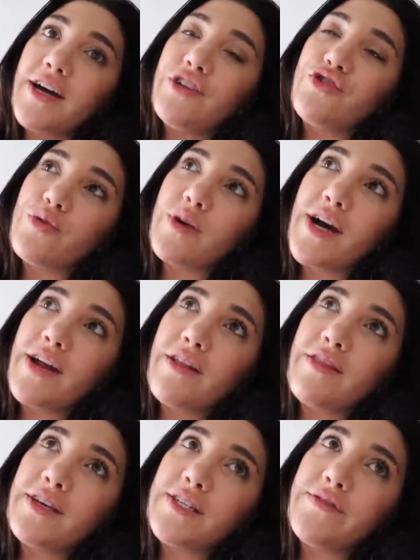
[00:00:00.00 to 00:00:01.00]

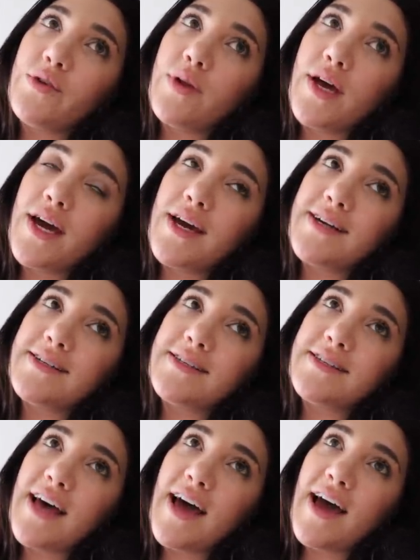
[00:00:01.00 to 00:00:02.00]
enjoyed these few
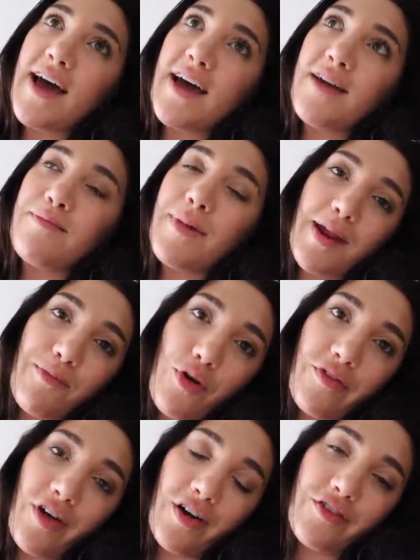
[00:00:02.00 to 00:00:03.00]
days and many
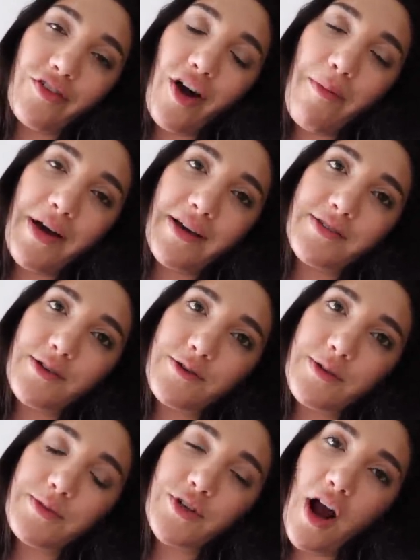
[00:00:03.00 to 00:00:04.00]
more vlogs are coming so
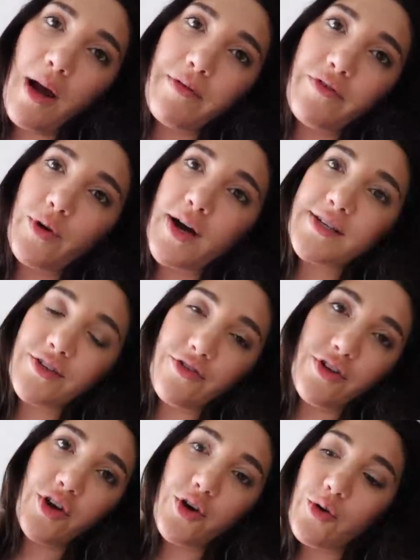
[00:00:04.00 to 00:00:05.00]
subscribe if you guys are
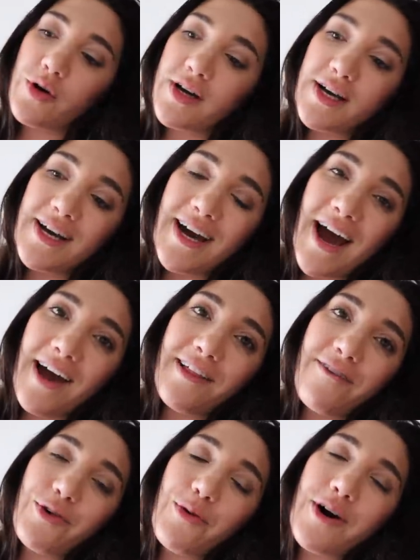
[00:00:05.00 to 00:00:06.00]
new i
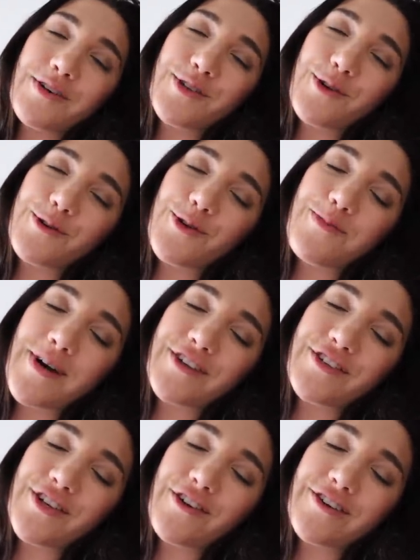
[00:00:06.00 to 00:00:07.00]
love you all so so much
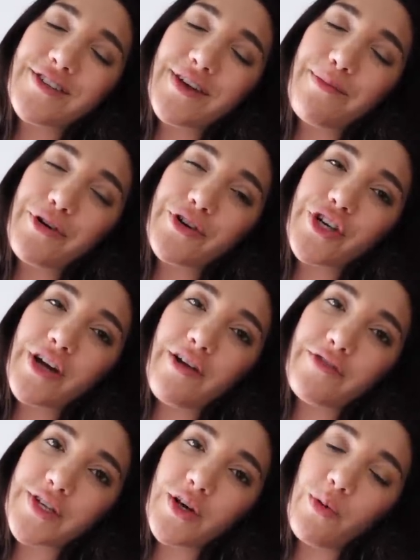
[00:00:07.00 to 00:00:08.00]
seriously appreciate
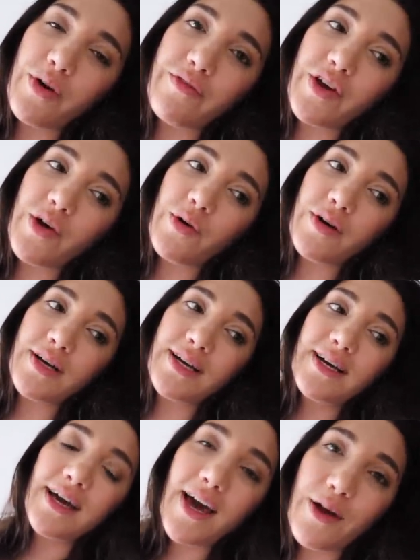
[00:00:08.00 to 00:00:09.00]
every single one of you
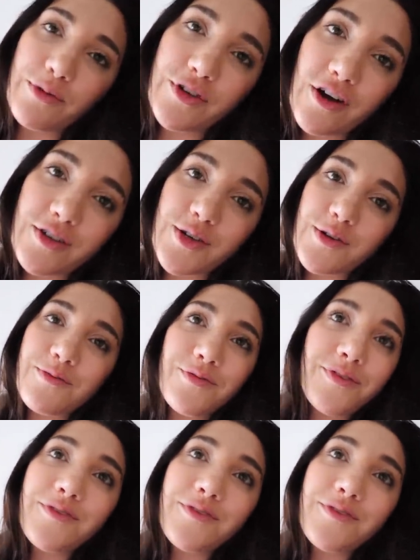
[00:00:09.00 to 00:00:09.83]
and we'll talk soon